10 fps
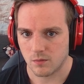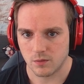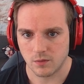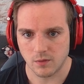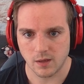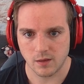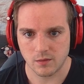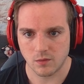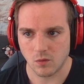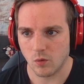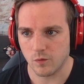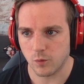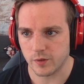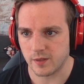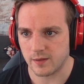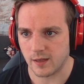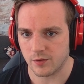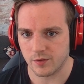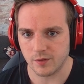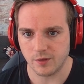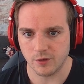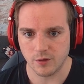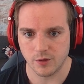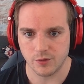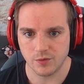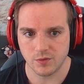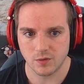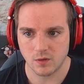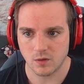do that. Or 14,000 euros.